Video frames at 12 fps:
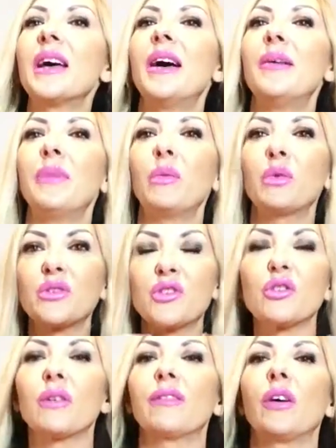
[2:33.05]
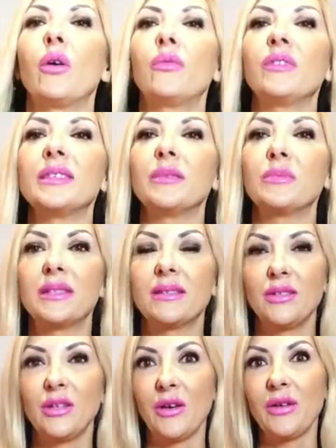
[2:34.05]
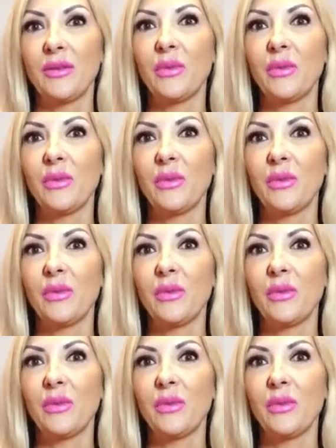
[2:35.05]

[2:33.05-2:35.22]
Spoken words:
I wasn't sure if I obviously would, you know,